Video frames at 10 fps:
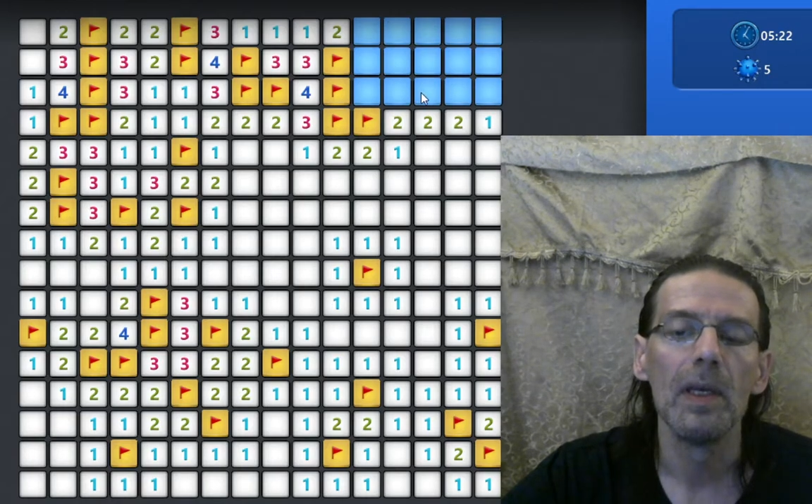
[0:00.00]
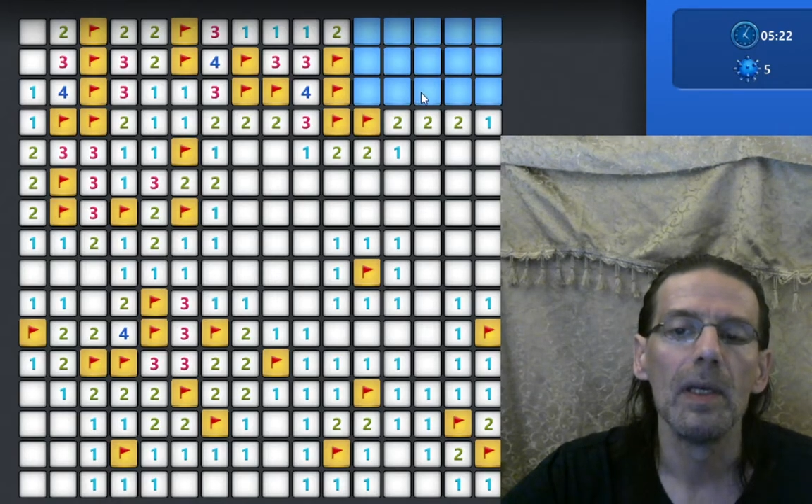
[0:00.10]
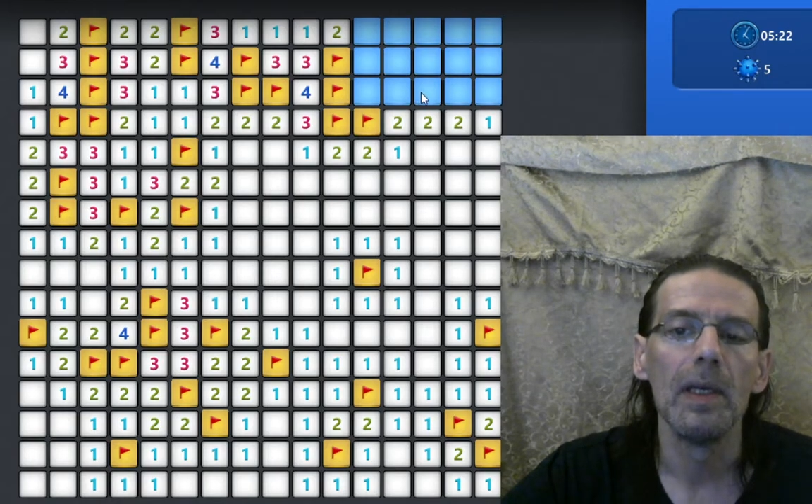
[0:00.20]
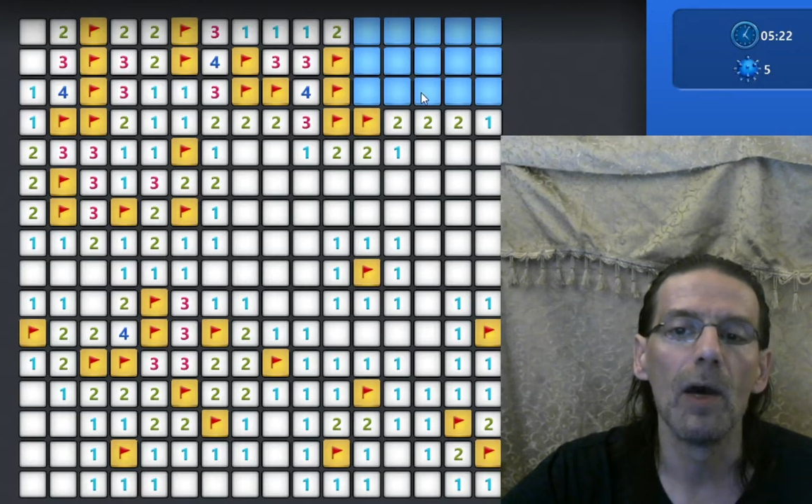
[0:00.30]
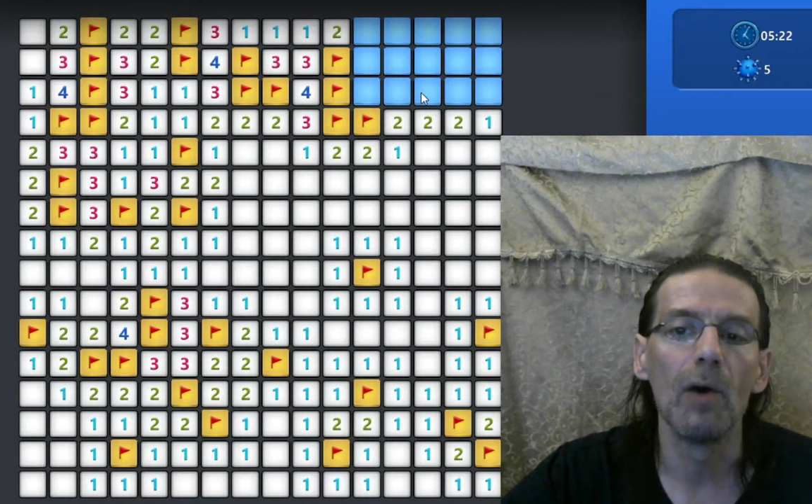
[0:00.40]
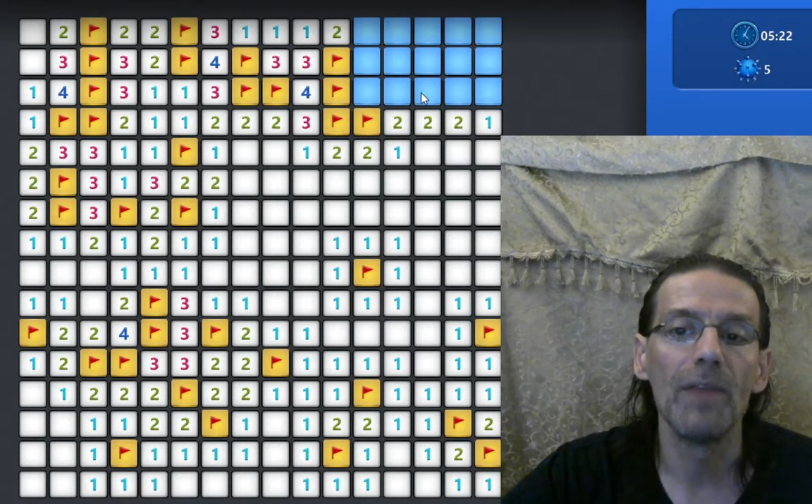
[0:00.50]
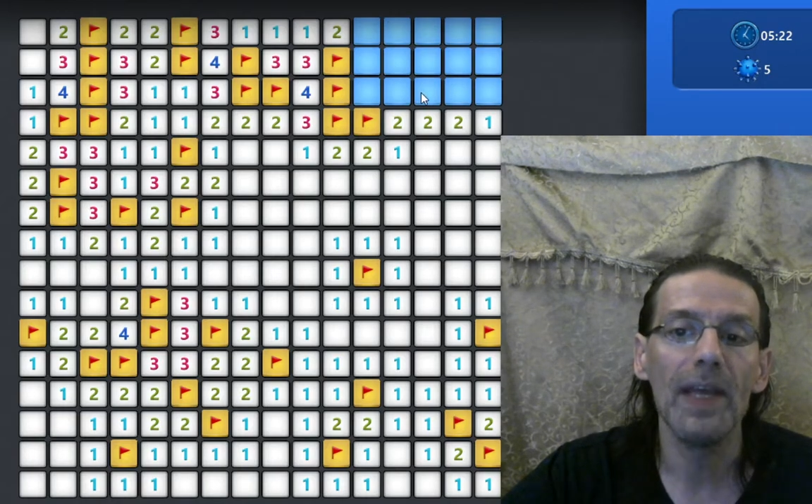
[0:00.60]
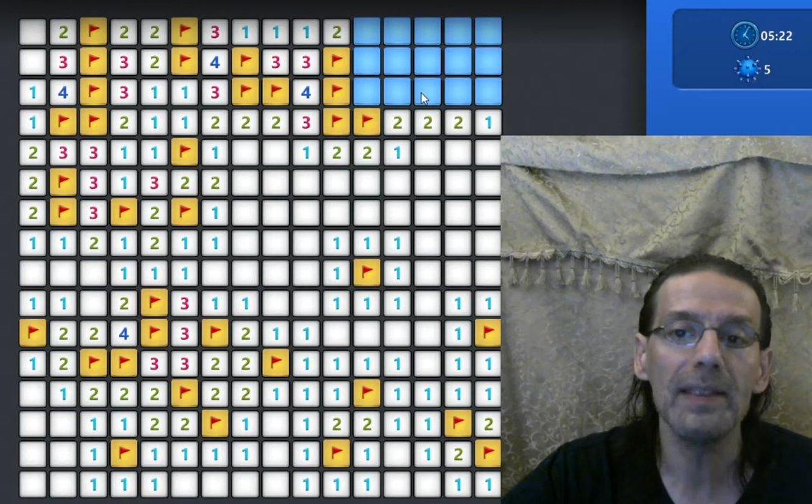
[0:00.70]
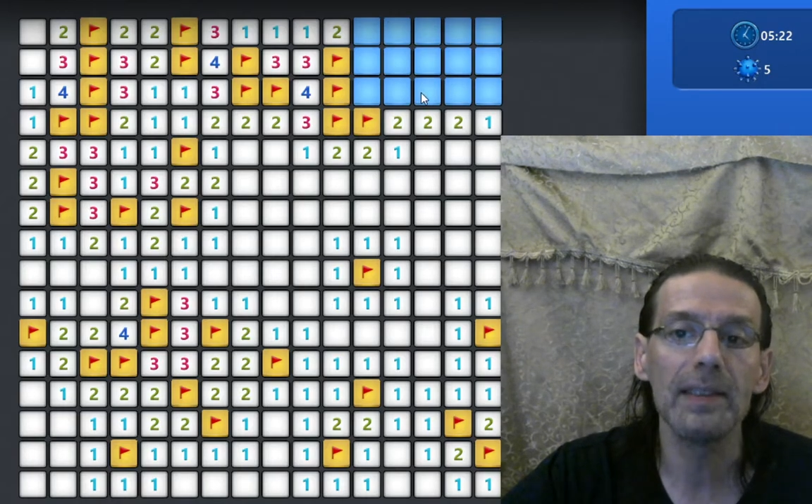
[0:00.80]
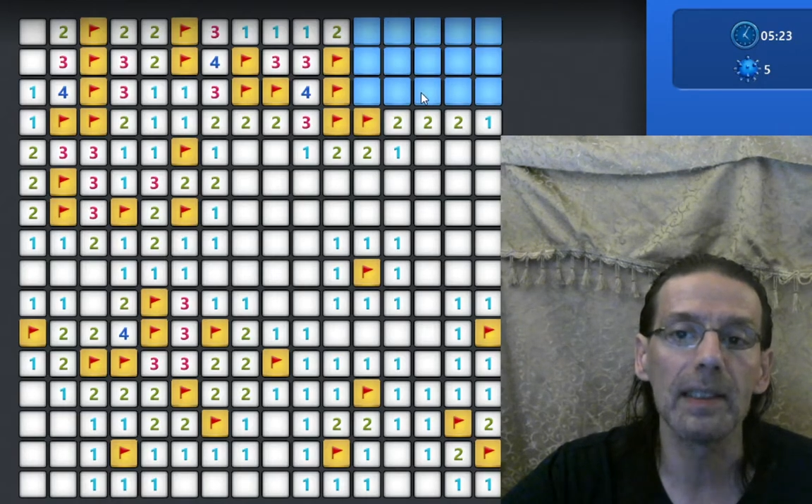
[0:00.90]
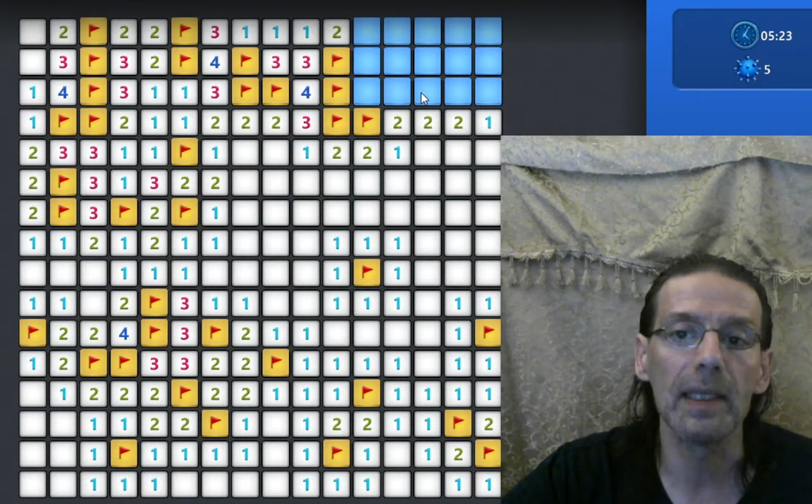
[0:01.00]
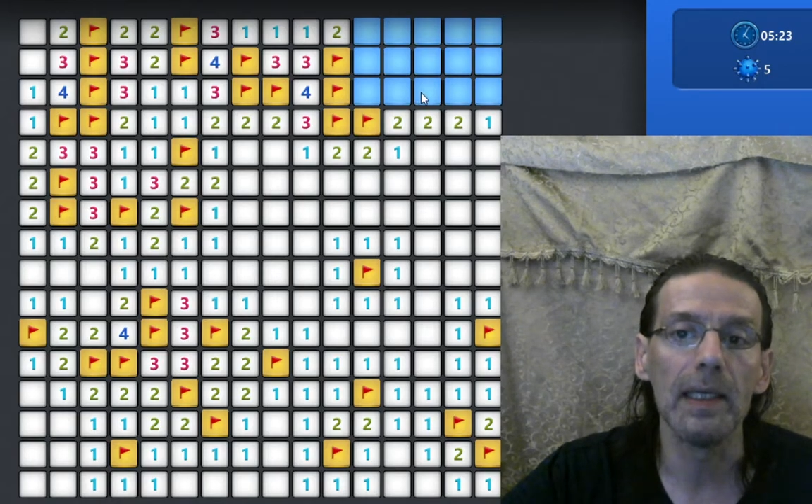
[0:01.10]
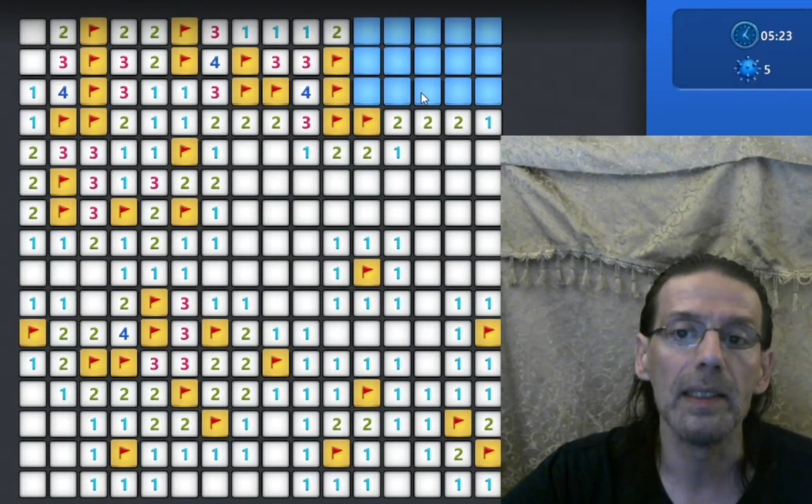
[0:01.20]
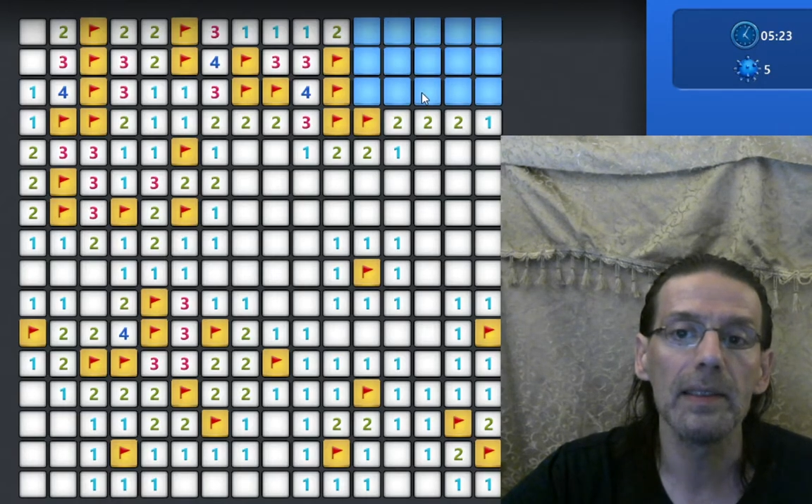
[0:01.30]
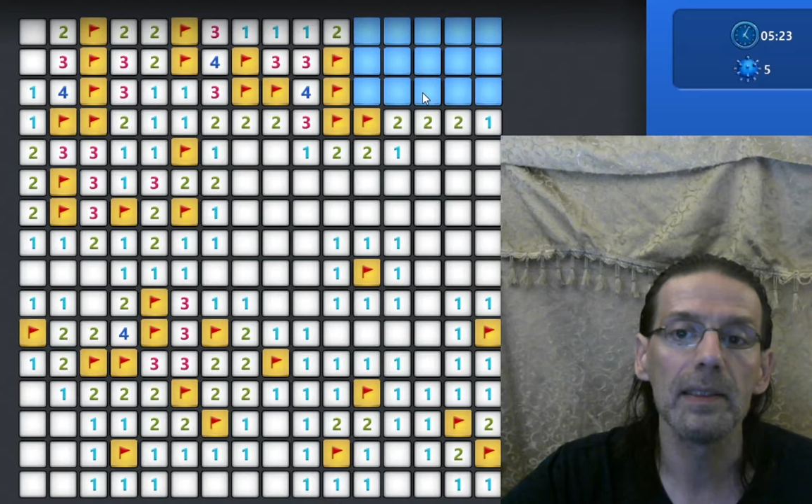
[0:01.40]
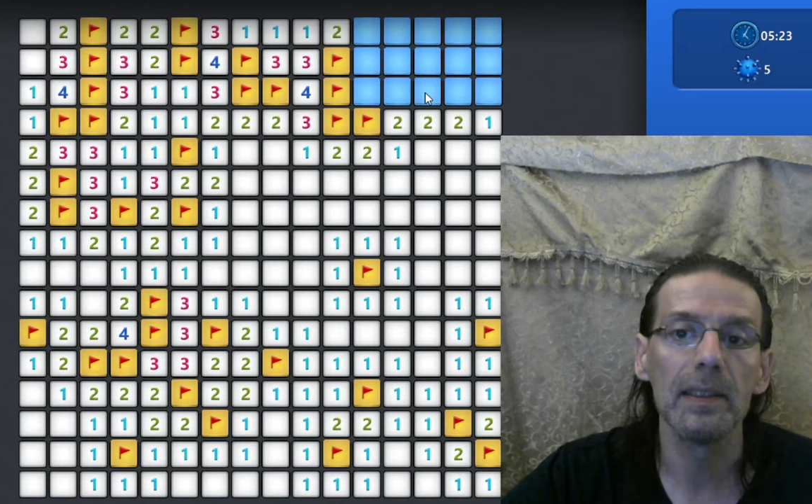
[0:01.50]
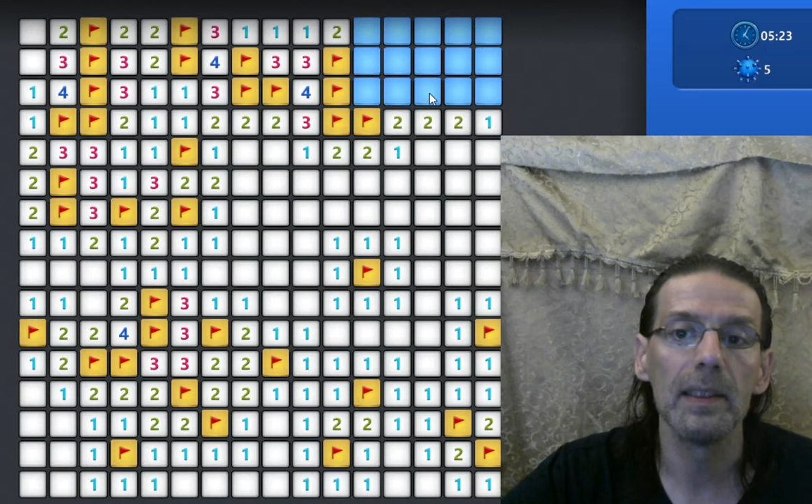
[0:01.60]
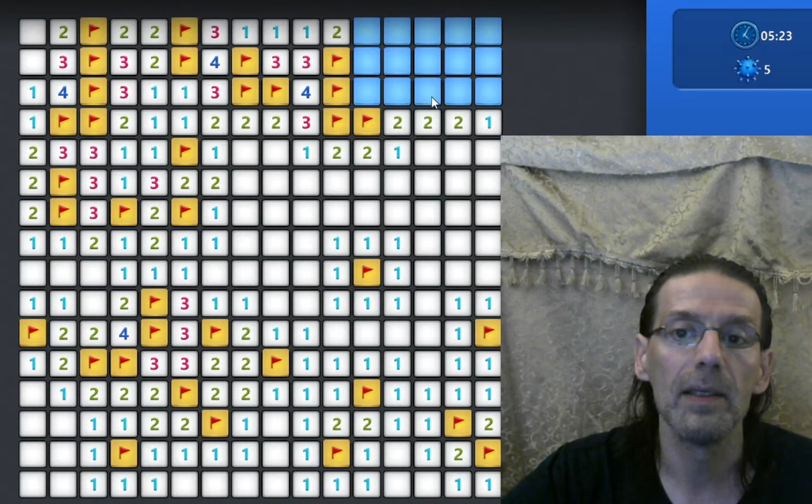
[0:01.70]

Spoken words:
Now, if that's the case,